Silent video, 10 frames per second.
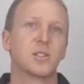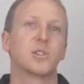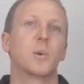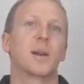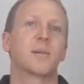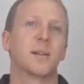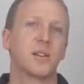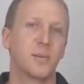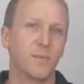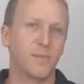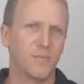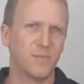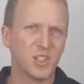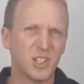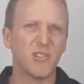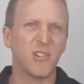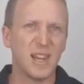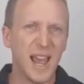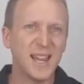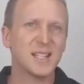to
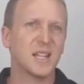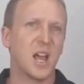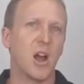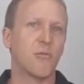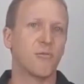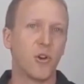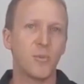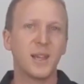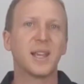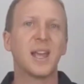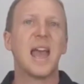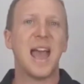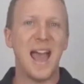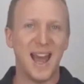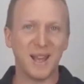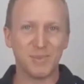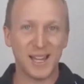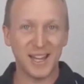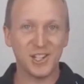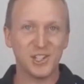create aerobic
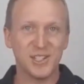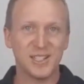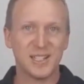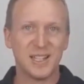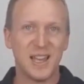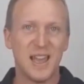adaptations.